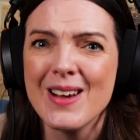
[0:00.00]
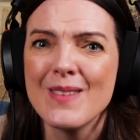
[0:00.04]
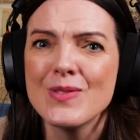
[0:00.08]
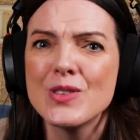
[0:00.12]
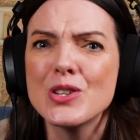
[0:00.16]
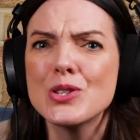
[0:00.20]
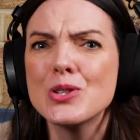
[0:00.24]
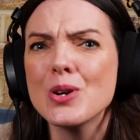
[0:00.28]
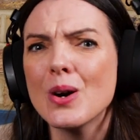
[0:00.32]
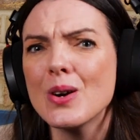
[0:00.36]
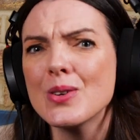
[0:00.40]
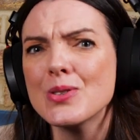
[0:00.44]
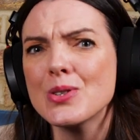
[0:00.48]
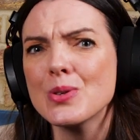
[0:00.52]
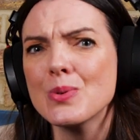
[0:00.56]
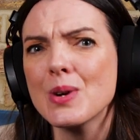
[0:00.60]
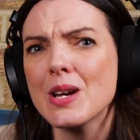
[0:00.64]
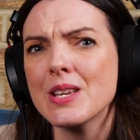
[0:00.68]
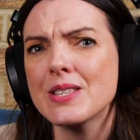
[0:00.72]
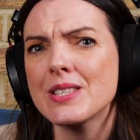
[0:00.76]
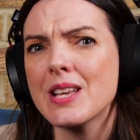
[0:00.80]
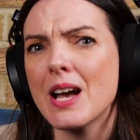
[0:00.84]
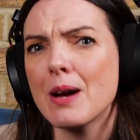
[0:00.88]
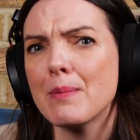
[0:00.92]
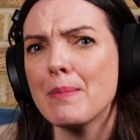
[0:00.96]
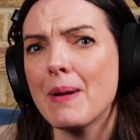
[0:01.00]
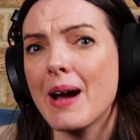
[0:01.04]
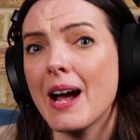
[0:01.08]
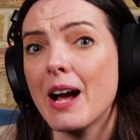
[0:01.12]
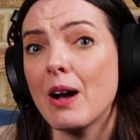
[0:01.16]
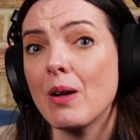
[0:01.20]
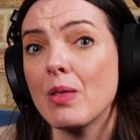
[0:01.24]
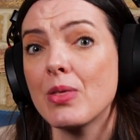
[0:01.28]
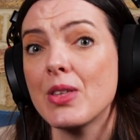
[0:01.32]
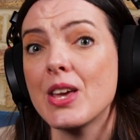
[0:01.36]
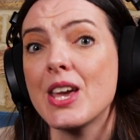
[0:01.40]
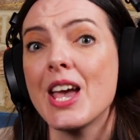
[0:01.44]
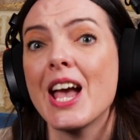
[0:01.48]
to talk to us
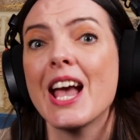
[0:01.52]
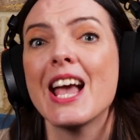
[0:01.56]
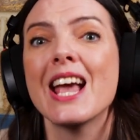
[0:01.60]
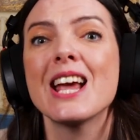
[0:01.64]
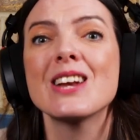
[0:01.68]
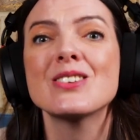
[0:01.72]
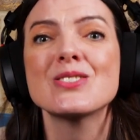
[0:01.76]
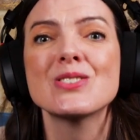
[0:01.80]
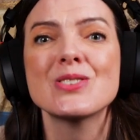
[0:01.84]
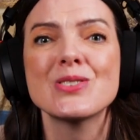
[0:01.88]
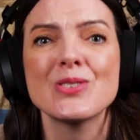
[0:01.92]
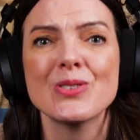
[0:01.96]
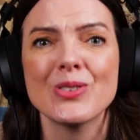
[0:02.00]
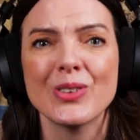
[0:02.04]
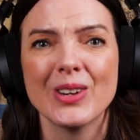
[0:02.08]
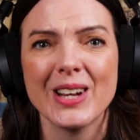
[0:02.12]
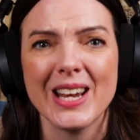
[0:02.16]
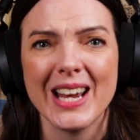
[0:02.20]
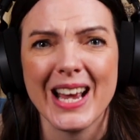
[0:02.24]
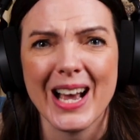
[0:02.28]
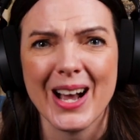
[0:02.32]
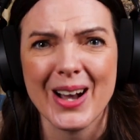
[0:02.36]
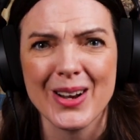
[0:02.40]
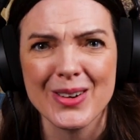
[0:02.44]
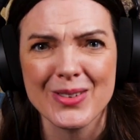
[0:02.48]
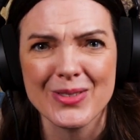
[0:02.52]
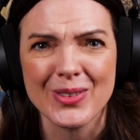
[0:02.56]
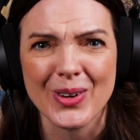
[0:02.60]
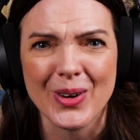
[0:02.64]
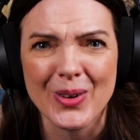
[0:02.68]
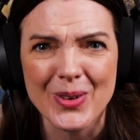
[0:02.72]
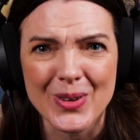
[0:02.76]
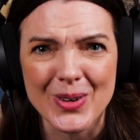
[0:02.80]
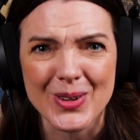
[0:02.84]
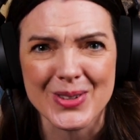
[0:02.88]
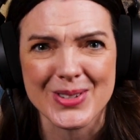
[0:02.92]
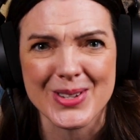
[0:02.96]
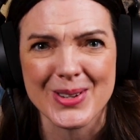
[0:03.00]
about the history of
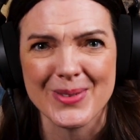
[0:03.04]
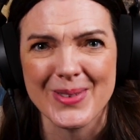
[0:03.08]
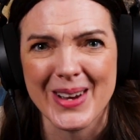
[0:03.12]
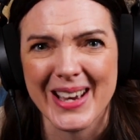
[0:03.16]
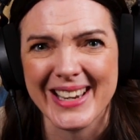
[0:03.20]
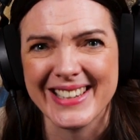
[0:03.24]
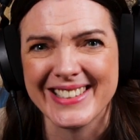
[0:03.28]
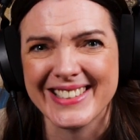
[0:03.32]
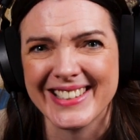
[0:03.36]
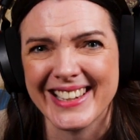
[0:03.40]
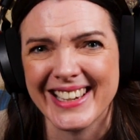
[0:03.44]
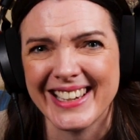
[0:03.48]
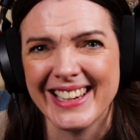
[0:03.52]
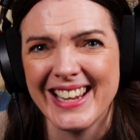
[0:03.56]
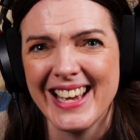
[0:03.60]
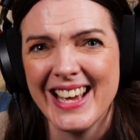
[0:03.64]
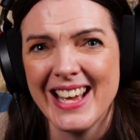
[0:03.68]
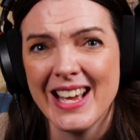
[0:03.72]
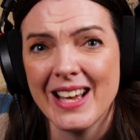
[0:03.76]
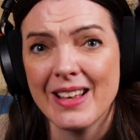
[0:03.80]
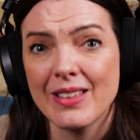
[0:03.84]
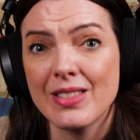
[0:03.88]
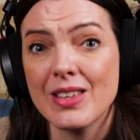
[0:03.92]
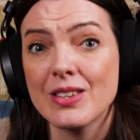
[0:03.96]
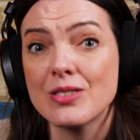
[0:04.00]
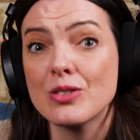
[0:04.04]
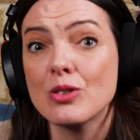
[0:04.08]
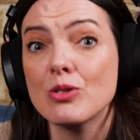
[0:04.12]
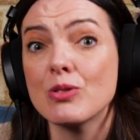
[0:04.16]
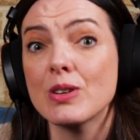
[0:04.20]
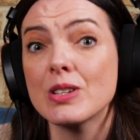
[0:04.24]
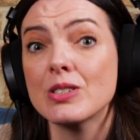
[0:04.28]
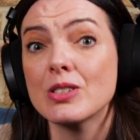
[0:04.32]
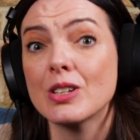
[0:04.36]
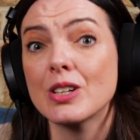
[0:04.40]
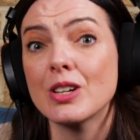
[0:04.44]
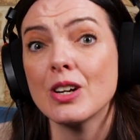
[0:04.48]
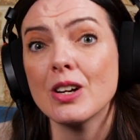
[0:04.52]
automation, this
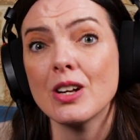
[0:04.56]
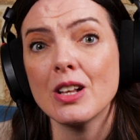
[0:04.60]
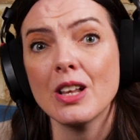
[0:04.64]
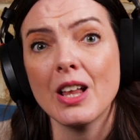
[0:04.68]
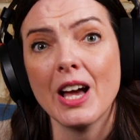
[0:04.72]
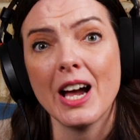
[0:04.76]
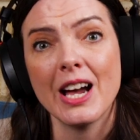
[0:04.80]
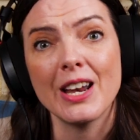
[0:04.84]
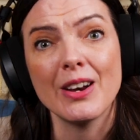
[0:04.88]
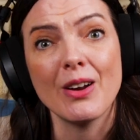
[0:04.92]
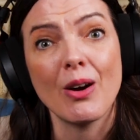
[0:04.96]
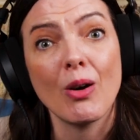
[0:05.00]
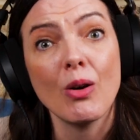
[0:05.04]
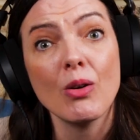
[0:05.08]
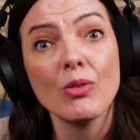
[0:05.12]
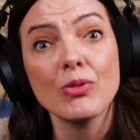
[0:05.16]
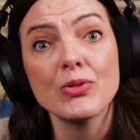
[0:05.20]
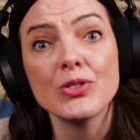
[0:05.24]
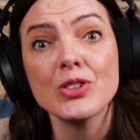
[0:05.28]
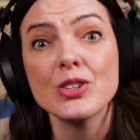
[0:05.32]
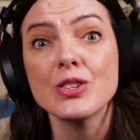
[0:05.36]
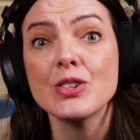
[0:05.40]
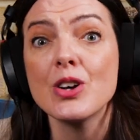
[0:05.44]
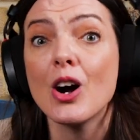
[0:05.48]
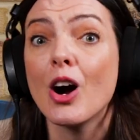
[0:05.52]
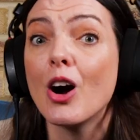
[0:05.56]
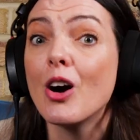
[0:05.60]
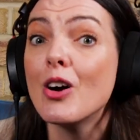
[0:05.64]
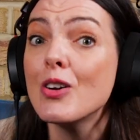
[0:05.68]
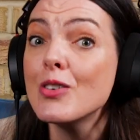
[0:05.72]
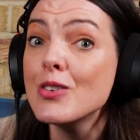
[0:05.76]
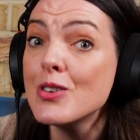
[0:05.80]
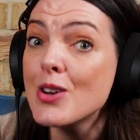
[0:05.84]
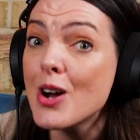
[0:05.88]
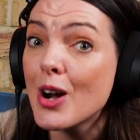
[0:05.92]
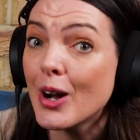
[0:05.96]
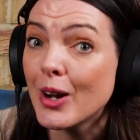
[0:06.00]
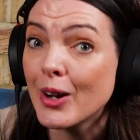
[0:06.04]
critical and often
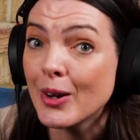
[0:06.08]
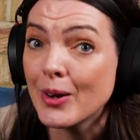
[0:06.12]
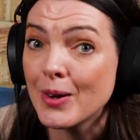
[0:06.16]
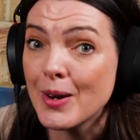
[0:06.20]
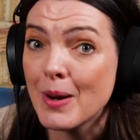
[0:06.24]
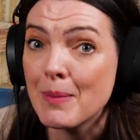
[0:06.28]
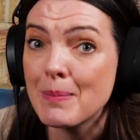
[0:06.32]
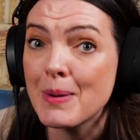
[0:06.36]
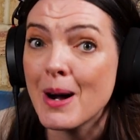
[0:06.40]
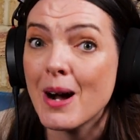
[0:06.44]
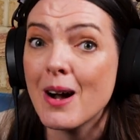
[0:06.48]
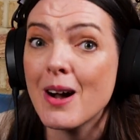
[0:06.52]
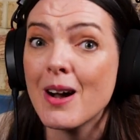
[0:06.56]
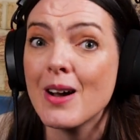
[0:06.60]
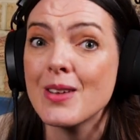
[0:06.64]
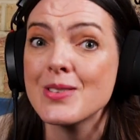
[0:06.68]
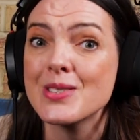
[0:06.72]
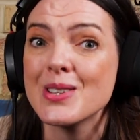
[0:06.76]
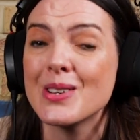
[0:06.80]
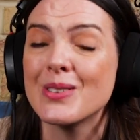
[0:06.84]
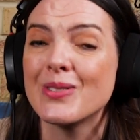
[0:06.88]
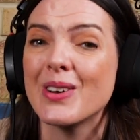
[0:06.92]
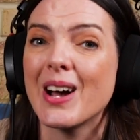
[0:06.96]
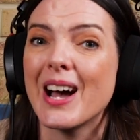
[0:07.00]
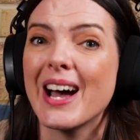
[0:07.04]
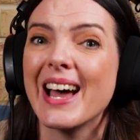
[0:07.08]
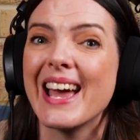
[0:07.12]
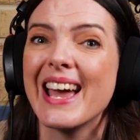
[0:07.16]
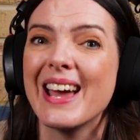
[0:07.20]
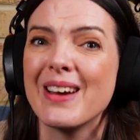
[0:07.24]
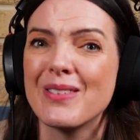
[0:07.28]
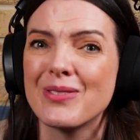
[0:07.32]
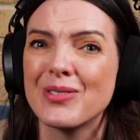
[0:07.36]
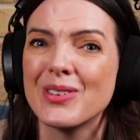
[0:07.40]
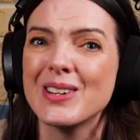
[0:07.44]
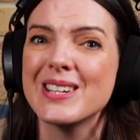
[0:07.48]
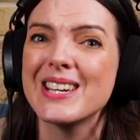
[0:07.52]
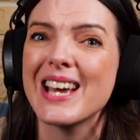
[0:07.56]
unknown part of our
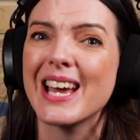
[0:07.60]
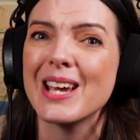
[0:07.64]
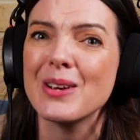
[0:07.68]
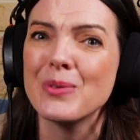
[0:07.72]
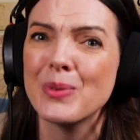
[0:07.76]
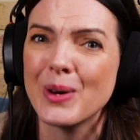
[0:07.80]
everyday